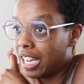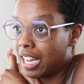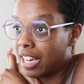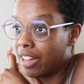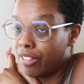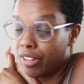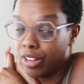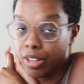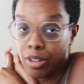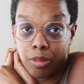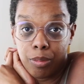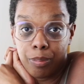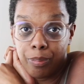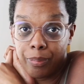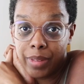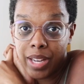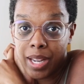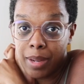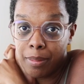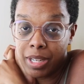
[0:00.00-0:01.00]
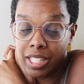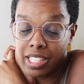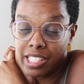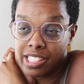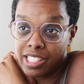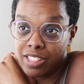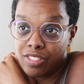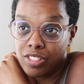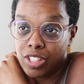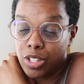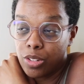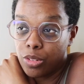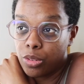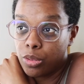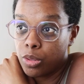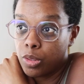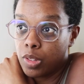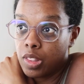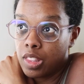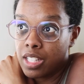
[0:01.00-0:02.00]
I don't know, I might not even go
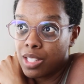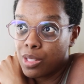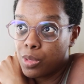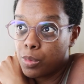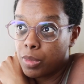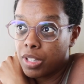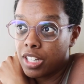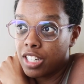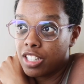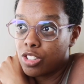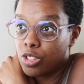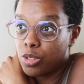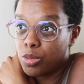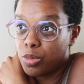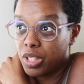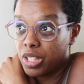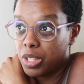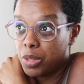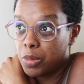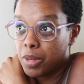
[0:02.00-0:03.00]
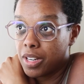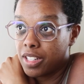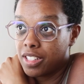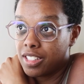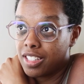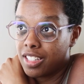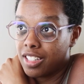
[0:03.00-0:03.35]
through with this, but I just really wanted